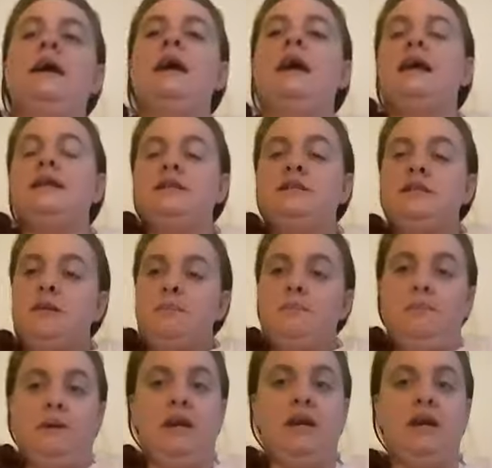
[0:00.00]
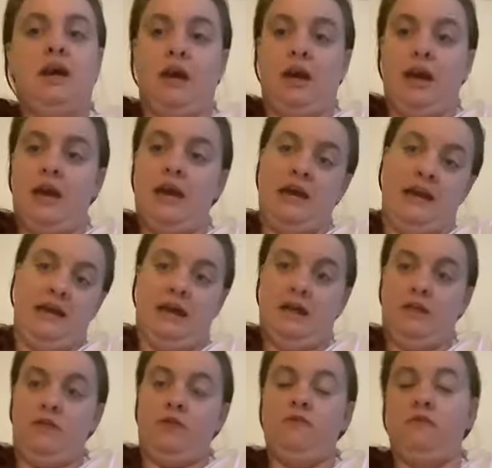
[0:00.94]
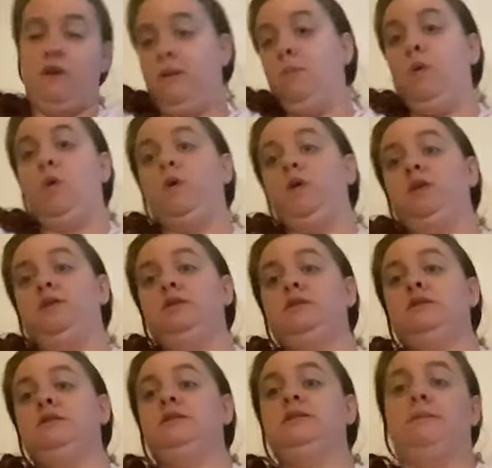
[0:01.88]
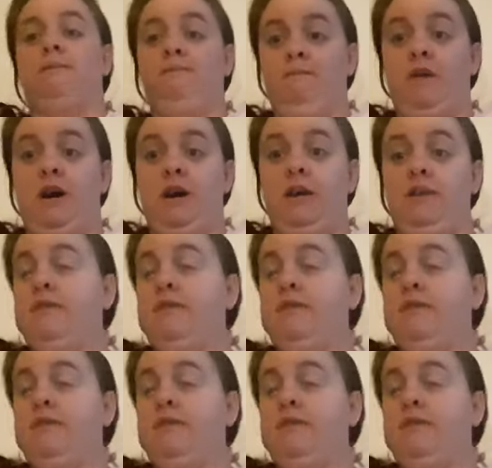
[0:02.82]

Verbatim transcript: Ended up being a 3.75.